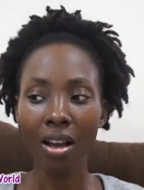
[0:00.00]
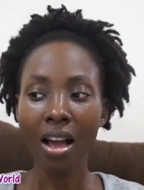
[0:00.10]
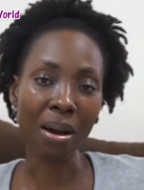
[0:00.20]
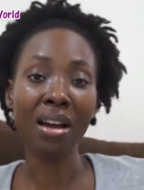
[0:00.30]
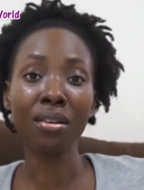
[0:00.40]

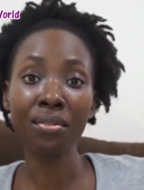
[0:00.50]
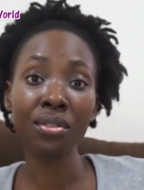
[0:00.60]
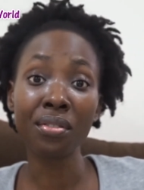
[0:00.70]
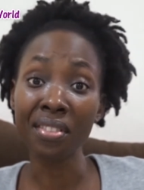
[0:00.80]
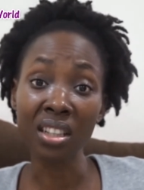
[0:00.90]
I don't even know
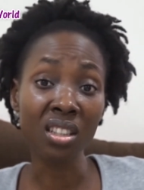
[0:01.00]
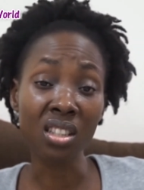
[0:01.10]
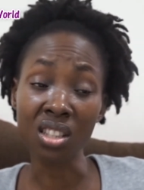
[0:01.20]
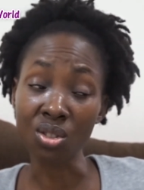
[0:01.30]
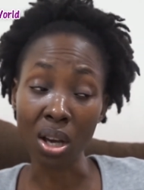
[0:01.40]
if I can
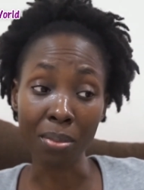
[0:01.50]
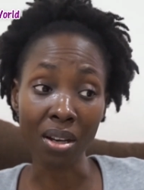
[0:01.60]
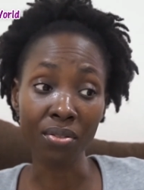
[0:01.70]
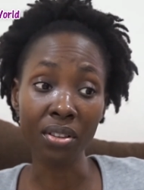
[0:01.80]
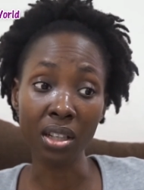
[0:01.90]
describe
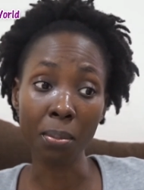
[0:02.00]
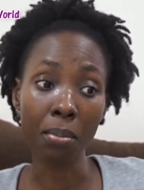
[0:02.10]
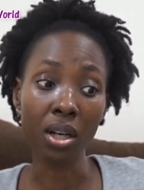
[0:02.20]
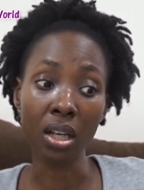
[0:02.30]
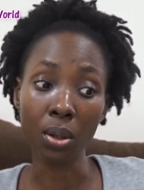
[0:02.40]
that feeling
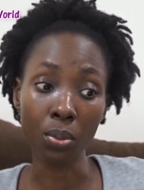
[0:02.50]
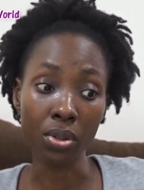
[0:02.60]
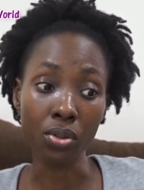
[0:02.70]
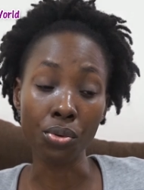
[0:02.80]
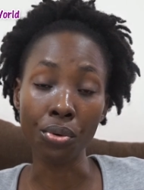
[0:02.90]
but it
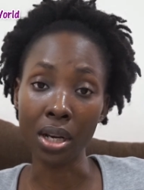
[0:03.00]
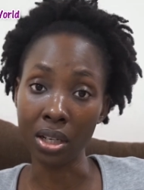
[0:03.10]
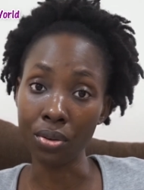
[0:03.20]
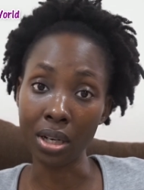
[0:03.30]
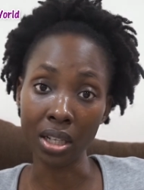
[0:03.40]
was really
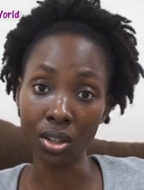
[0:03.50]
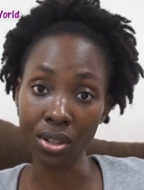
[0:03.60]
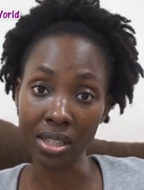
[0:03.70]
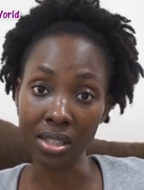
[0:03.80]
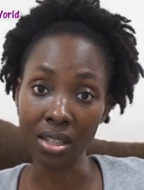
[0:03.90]
really
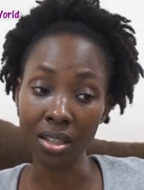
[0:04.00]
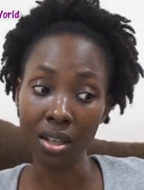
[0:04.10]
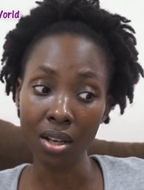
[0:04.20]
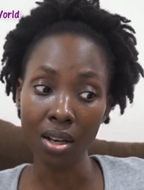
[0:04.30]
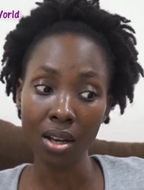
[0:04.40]
crazy
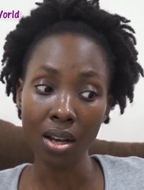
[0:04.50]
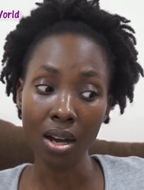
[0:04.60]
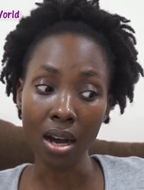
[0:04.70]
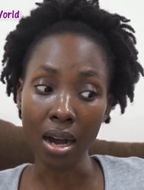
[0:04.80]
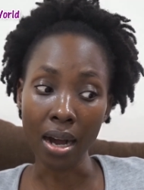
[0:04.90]

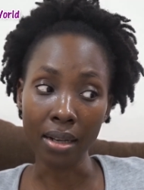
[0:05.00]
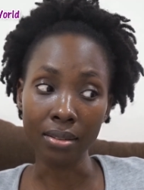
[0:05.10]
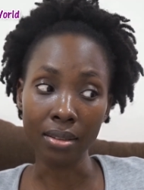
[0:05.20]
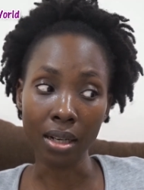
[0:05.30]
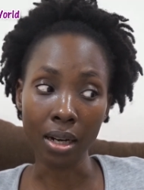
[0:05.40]

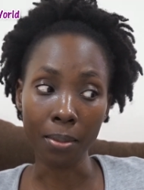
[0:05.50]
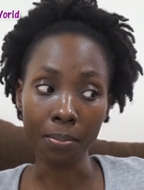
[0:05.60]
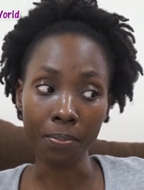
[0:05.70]
and um,